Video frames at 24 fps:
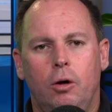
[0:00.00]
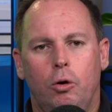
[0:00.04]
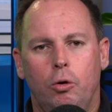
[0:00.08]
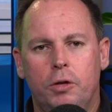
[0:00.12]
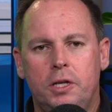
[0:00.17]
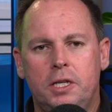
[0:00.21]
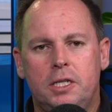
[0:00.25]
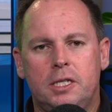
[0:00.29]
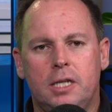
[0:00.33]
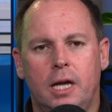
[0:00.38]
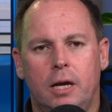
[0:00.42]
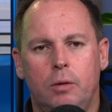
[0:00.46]
all
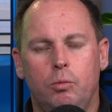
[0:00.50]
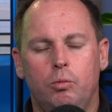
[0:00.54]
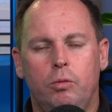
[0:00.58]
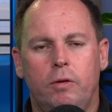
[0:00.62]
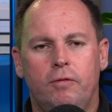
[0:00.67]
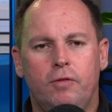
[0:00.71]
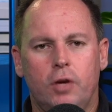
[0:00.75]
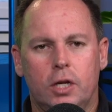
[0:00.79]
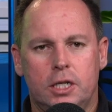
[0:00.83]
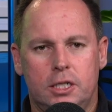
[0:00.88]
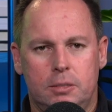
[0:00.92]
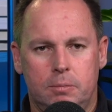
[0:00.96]
of a sudden
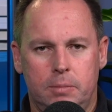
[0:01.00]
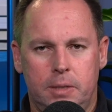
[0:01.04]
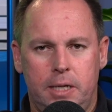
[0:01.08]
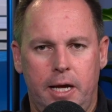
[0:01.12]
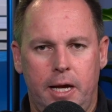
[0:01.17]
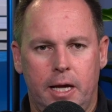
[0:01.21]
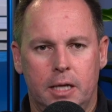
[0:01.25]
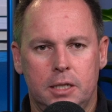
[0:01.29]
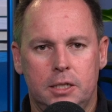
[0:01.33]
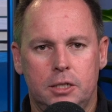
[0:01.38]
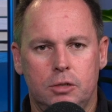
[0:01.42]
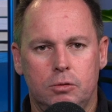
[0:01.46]
we've got some
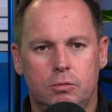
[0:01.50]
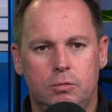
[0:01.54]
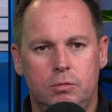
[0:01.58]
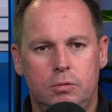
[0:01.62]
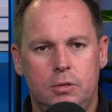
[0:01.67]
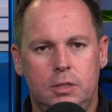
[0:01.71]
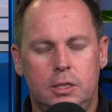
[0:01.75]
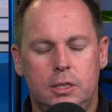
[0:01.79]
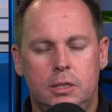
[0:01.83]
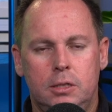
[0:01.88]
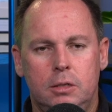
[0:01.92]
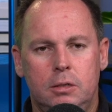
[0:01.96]

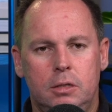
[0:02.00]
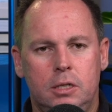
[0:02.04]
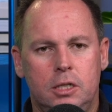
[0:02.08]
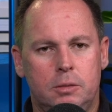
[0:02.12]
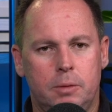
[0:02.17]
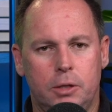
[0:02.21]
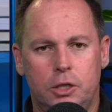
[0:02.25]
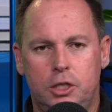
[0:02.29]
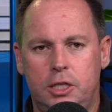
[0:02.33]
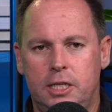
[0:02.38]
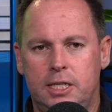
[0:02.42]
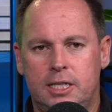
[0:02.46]
councils,
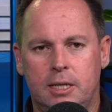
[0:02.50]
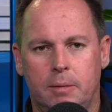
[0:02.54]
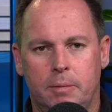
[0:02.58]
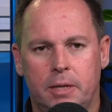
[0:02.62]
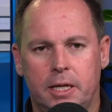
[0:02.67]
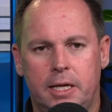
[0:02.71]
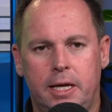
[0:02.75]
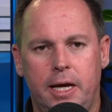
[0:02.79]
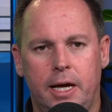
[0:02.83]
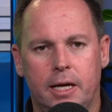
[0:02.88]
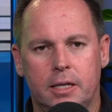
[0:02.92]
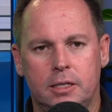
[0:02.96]
especially some of
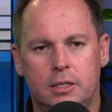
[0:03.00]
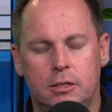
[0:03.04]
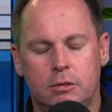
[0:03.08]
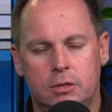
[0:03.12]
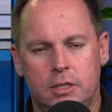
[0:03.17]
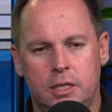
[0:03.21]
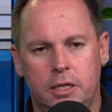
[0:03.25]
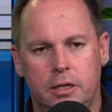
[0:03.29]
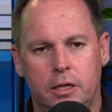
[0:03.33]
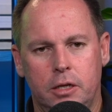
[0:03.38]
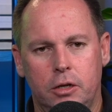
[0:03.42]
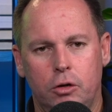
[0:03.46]
the
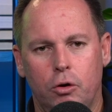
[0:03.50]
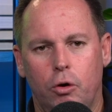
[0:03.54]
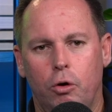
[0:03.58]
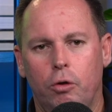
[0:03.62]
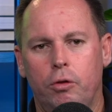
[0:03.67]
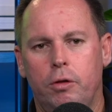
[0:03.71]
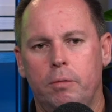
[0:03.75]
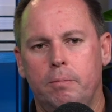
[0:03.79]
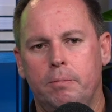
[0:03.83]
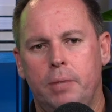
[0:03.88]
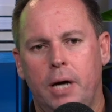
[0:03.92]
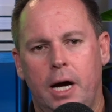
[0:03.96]
councils in the
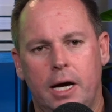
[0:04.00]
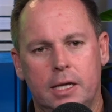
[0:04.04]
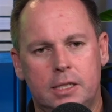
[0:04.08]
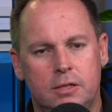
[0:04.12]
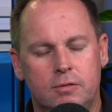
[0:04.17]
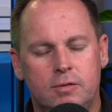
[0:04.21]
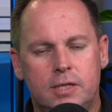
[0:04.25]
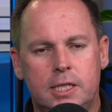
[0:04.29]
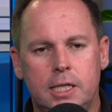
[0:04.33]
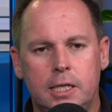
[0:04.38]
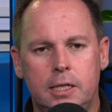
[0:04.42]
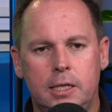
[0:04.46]
northern
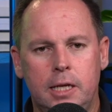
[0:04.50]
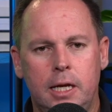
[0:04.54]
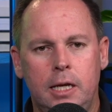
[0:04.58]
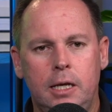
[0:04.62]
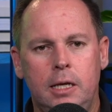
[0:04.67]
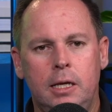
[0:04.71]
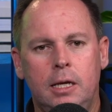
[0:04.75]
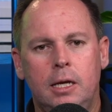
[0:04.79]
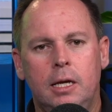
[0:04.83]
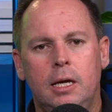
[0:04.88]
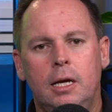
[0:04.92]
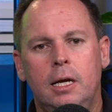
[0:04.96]
parts of
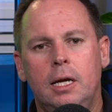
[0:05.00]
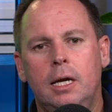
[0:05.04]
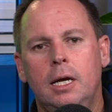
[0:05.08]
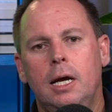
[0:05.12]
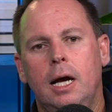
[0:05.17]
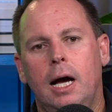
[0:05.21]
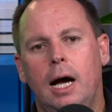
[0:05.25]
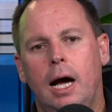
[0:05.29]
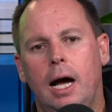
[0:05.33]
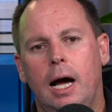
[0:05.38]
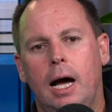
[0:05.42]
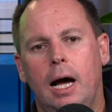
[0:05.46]
Sydney,
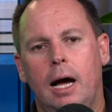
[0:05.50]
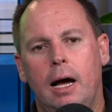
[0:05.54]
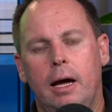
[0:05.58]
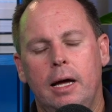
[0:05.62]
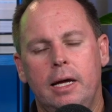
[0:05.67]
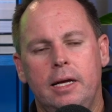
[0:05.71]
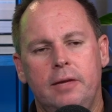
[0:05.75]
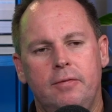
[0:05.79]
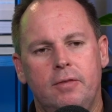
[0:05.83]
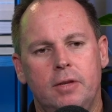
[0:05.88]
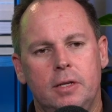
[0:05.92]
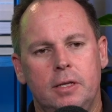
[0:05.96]

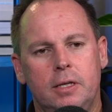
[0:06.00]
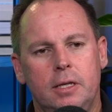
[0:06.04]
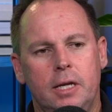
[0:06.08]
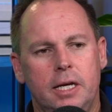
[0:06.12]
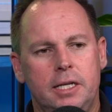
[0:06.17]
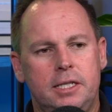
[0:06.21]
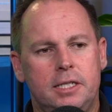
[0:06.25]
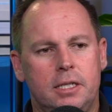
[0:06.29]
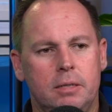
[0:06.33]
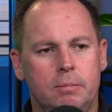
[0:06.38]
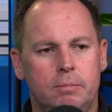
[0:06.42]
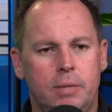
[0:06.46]
even
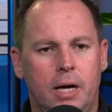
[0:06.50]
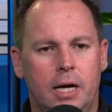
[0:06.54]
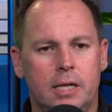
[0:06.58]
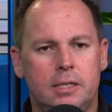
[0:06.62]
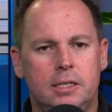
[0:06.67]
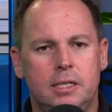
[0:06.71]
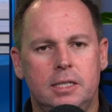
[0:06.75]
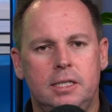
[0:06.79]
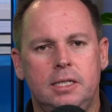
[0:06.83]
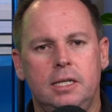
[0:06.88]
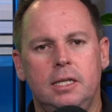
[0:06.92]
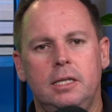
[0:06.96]
eastern
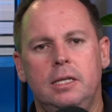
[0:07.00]
parts of